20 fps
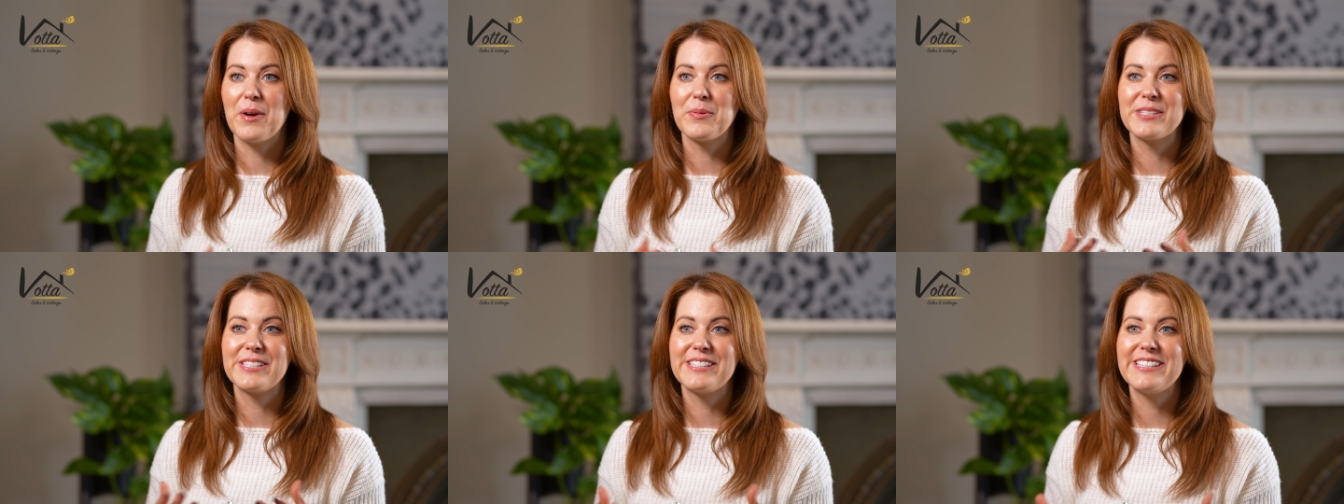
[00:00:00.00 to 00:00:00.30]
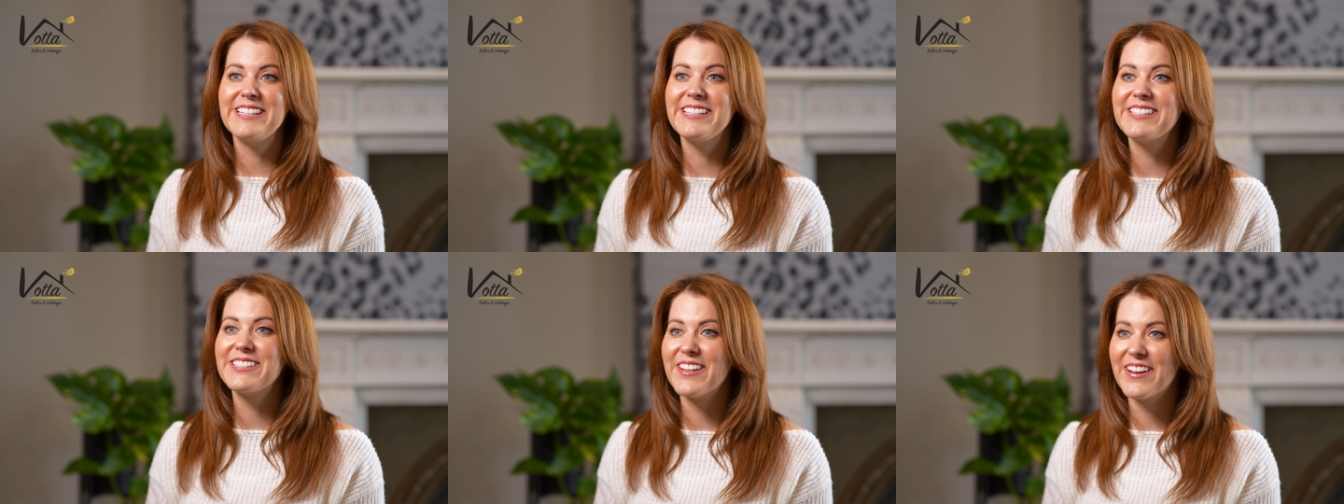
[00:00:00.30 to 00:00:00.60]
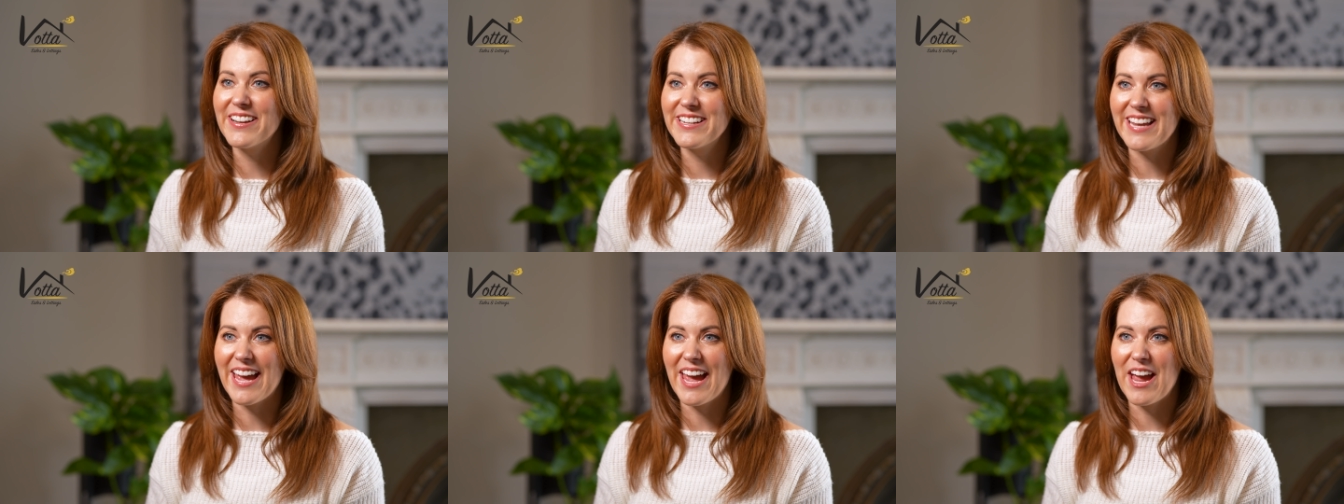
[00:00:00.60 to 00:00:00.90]
Our
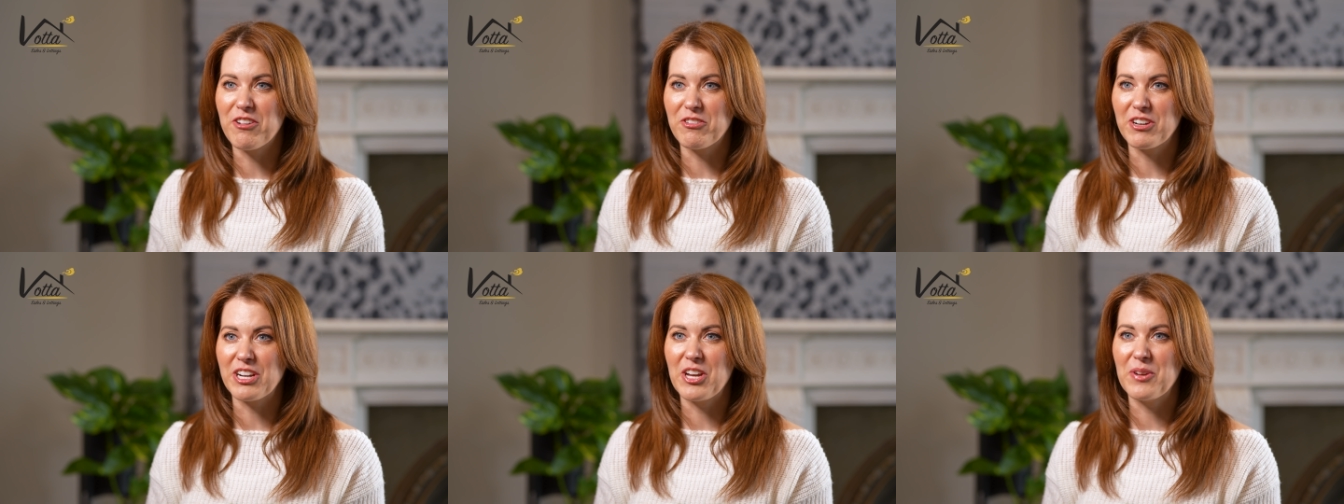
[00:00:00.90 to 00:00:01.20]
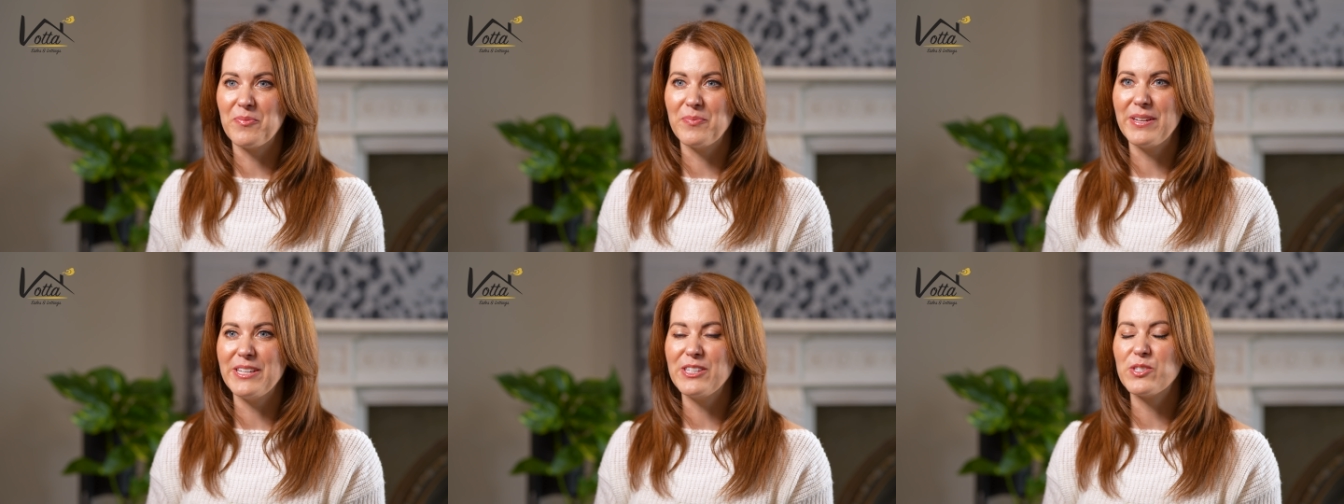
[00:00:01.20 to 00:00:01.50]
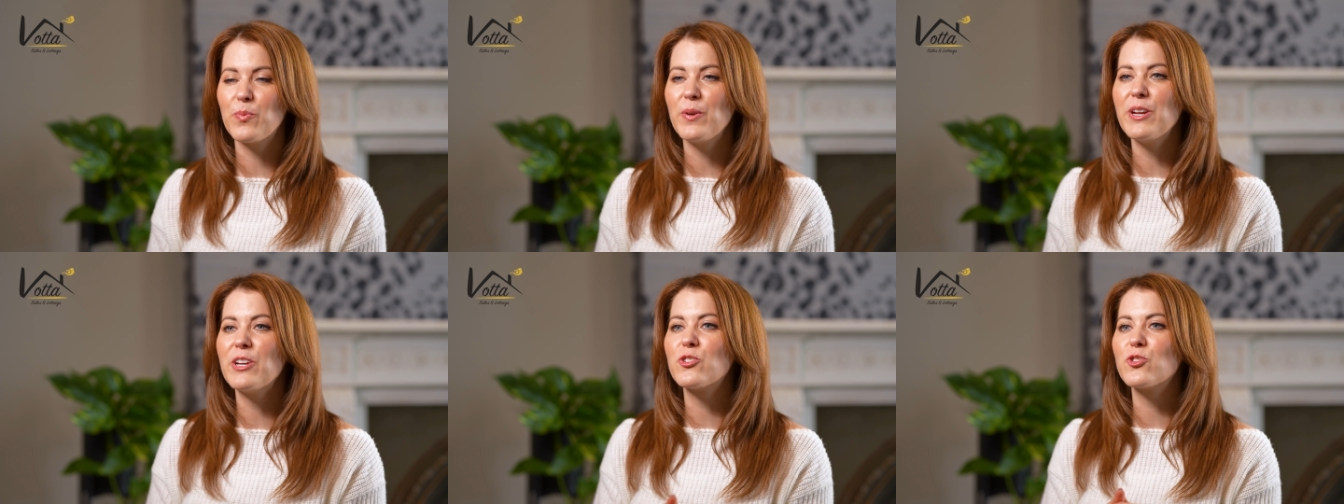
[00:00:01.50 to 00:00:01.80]
seaside area
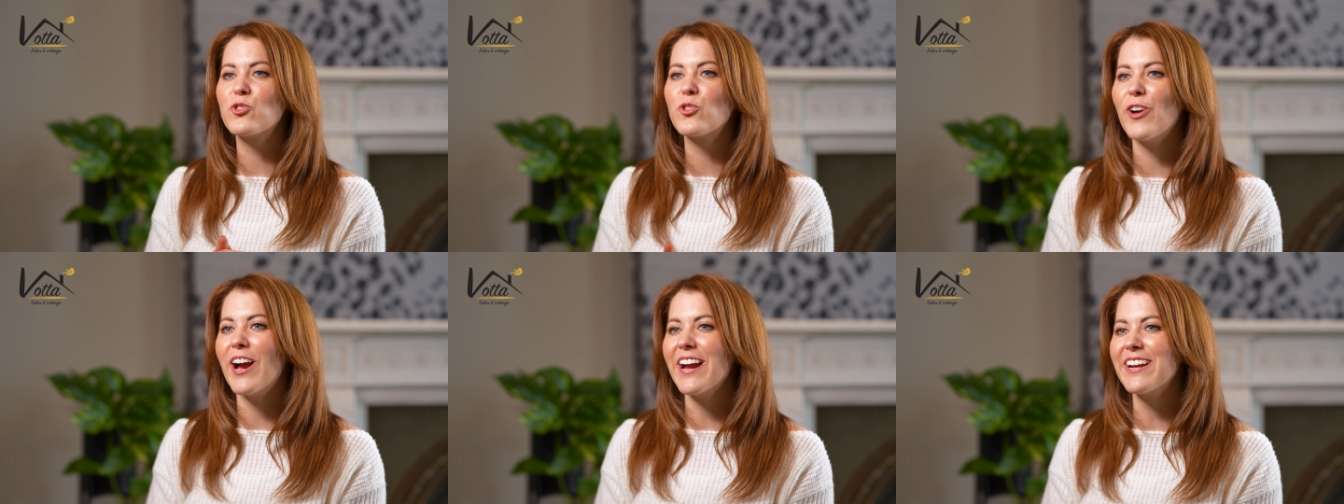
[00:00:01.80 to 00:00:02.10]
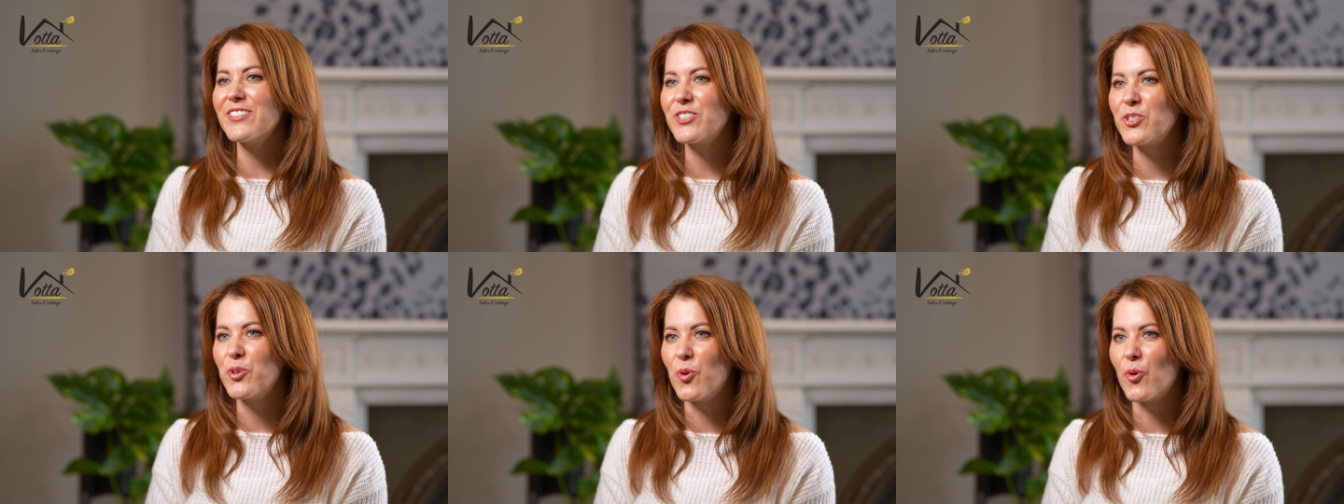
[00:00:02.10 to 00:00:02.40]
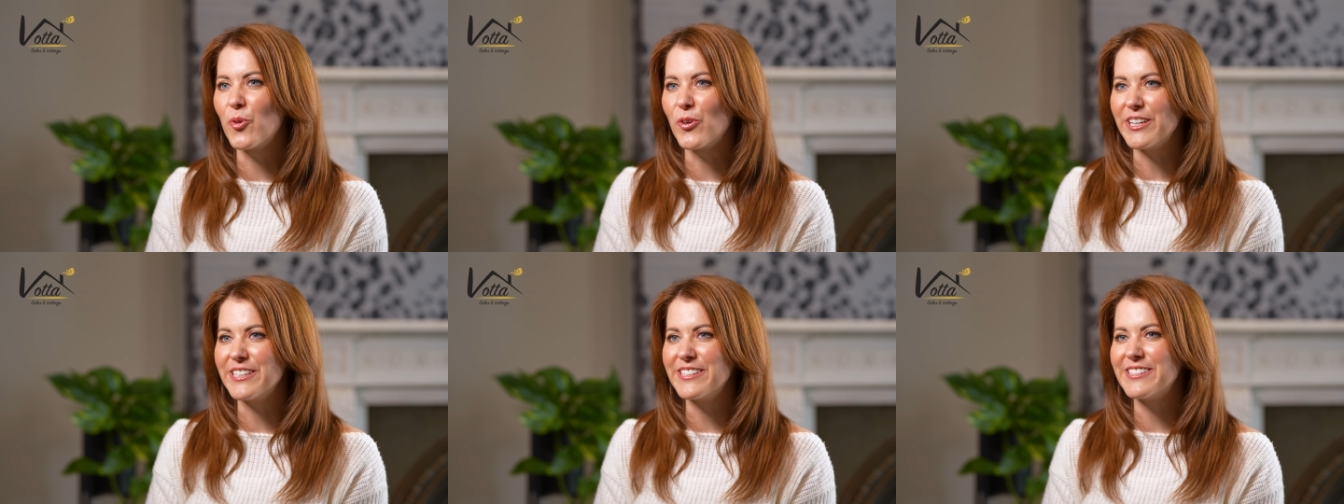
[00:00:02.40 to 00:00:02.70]
means we attract
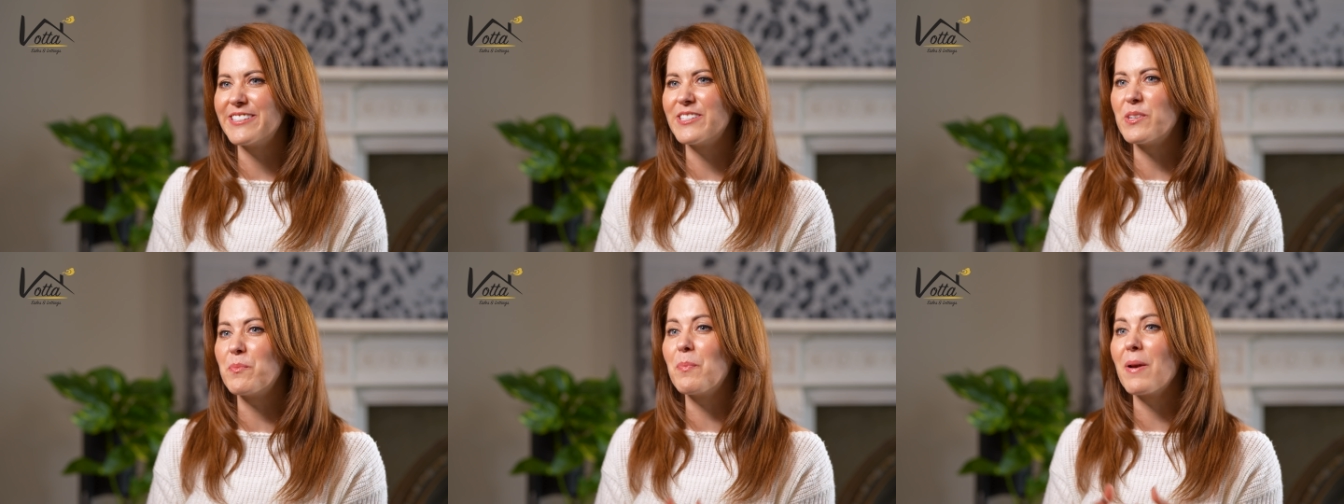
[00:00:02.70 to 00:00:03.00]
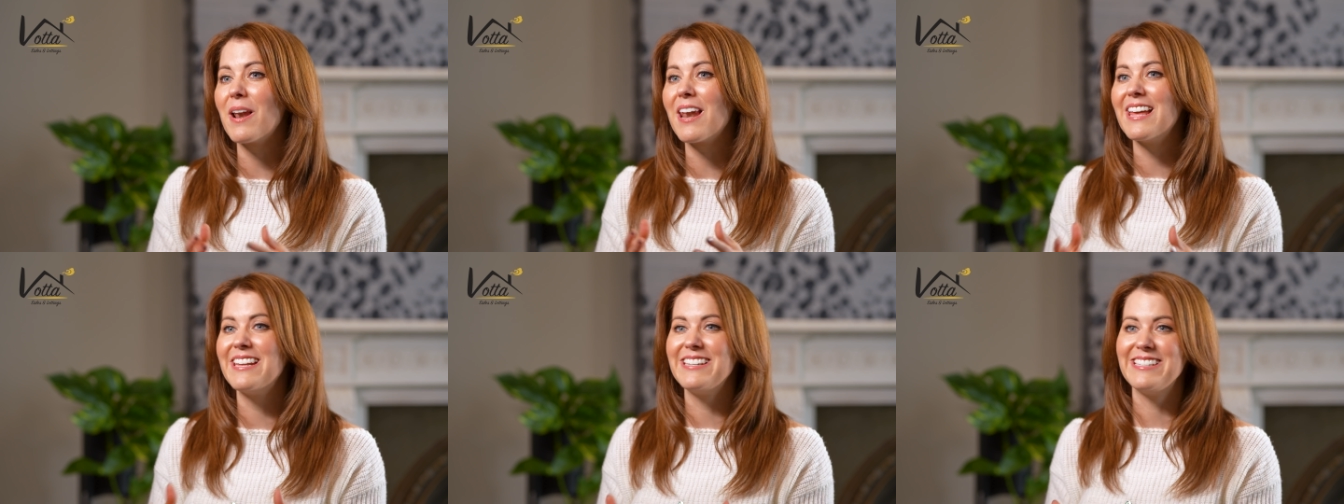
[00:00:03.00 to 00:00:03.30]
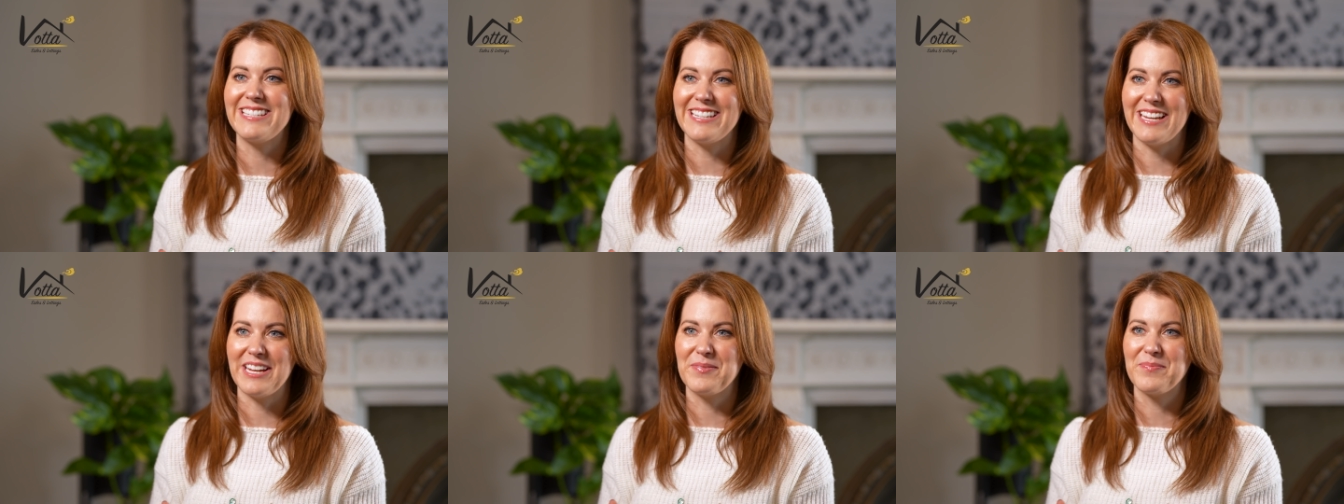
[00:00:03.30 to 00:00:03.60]
tourists
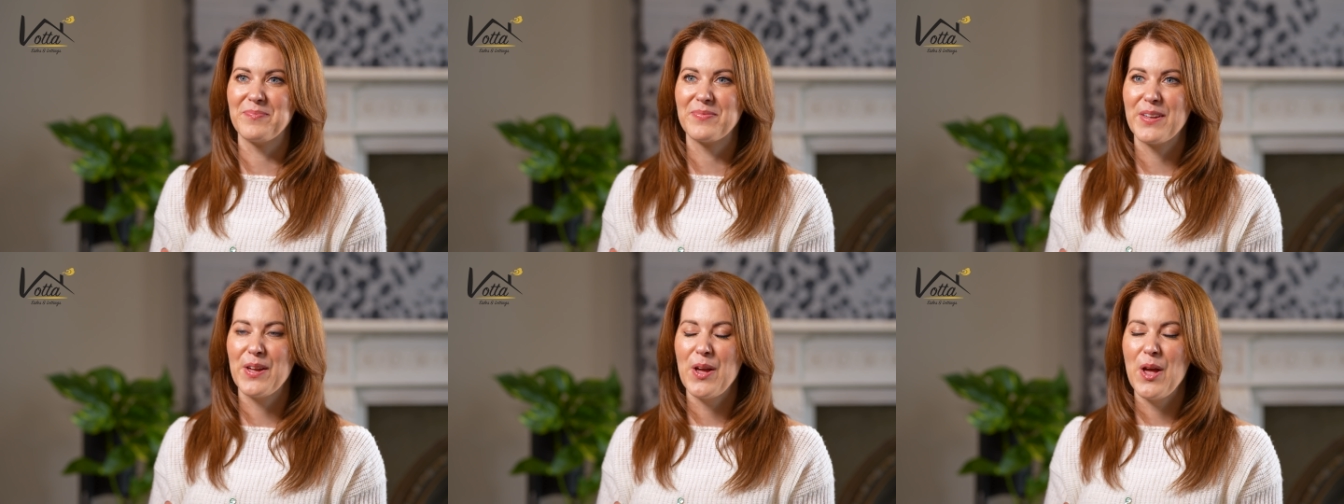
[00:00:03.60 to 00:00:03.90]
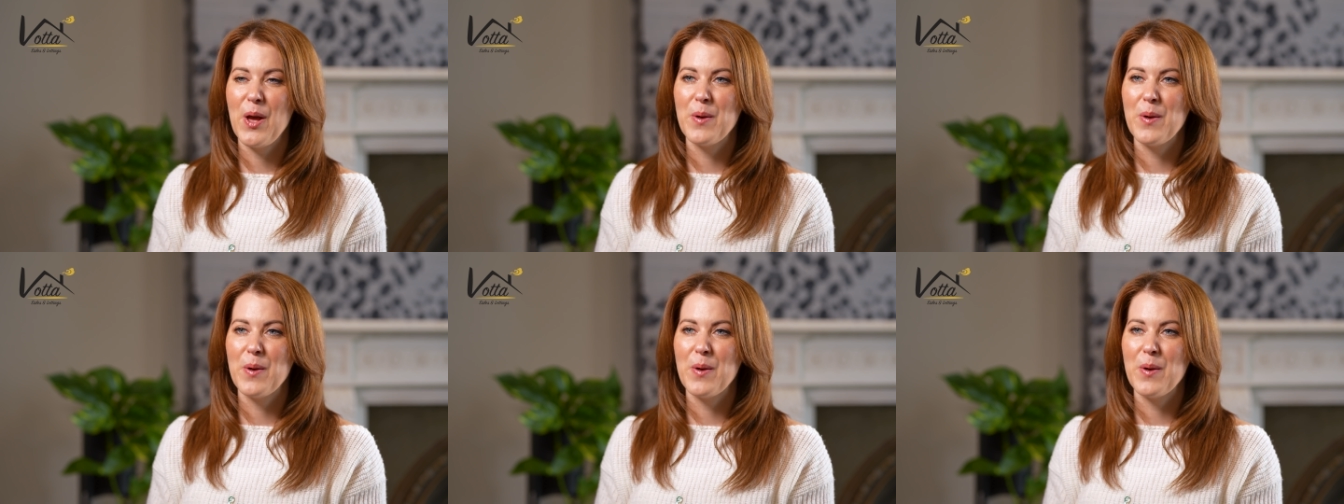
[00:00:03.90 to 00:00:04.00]
aplenty,